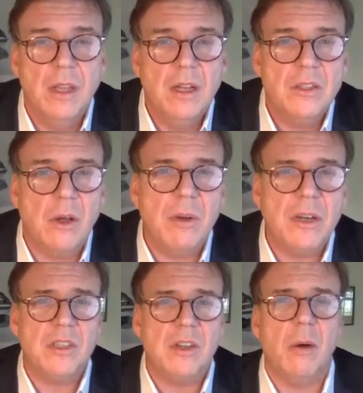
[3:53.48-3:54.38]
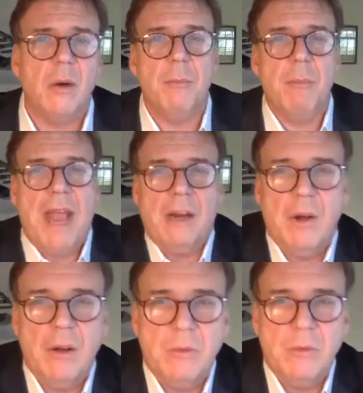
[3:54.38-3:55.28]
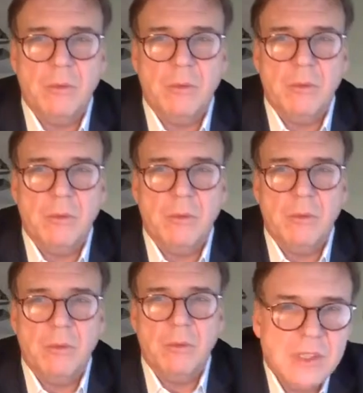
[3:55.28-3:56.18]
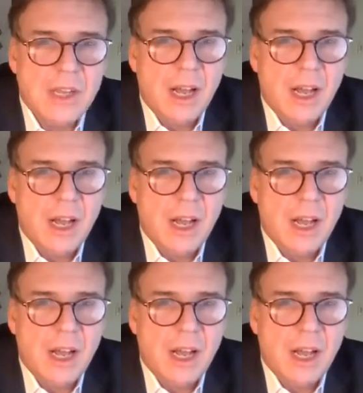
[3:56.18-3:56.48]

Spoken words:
So I want to start with the background from our panelists.